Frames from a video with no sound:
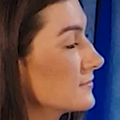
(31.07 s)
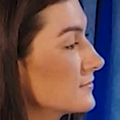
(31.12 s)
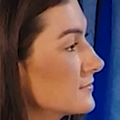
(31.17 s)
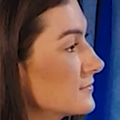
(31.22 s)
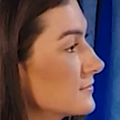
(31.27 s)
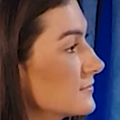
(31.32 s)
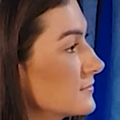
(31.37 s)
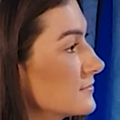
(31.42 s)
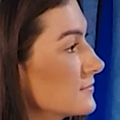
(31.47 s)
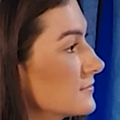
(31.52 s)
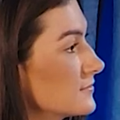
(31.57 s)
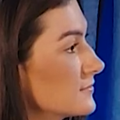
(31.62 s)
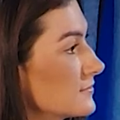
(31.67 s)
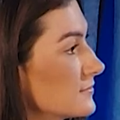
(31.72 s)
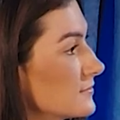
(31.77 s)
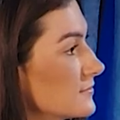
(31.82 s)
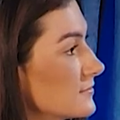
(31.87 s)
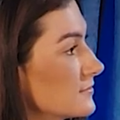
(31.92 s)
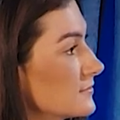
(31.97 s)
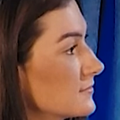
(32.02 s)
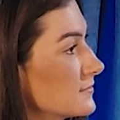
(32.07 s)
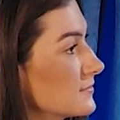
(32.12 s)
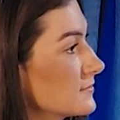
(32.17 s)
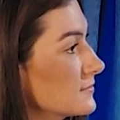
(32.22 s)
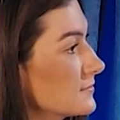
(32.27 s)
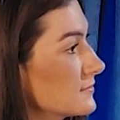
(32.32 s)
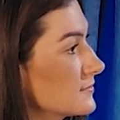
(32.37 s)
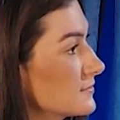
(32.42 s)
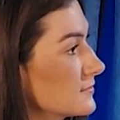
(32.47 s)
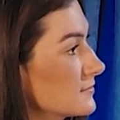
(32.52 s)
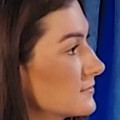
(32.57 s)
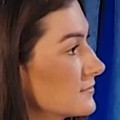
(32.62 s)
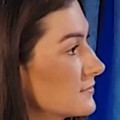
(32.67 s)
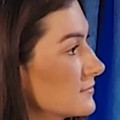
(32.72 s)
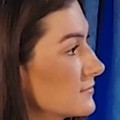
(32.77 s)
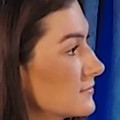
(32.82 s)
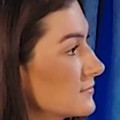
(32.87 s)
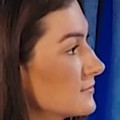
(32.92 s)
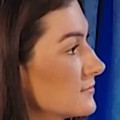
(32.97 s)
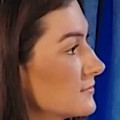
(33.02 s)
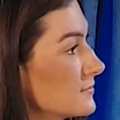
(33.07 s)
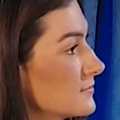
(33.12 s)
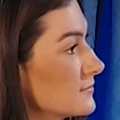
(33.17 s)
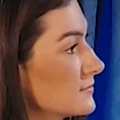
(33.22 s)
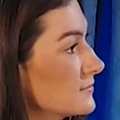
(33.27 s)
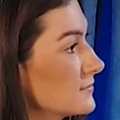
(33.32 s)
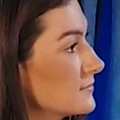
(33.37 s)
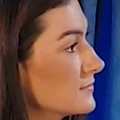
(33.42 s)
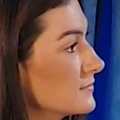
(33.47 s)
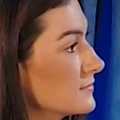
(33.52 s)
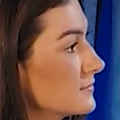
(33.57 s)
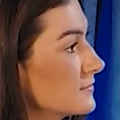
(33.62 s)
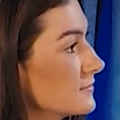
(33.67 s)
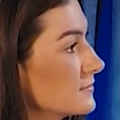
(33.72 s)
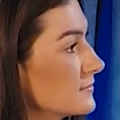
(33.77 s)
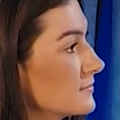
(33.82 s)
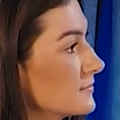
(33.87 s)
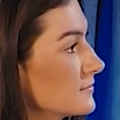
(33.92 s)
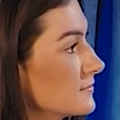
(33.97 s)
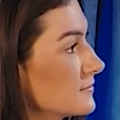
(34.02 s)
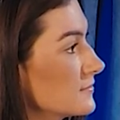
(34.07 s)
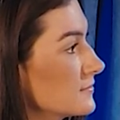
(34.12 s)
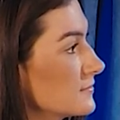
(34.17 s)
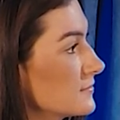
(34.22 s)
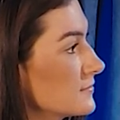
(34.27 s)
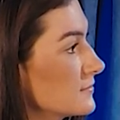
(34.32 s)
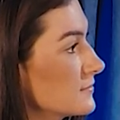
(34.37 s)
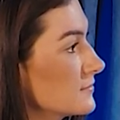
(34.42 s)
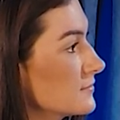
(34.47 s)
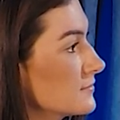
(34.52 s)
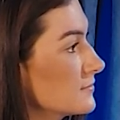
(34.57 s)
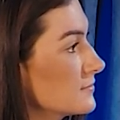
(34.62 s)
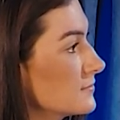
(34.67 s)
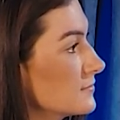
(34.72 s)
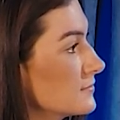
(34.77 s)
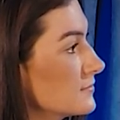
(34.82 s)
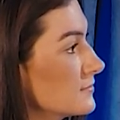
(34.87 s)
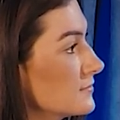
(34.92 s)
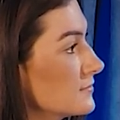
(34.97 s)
No words are spoken by the person on screen.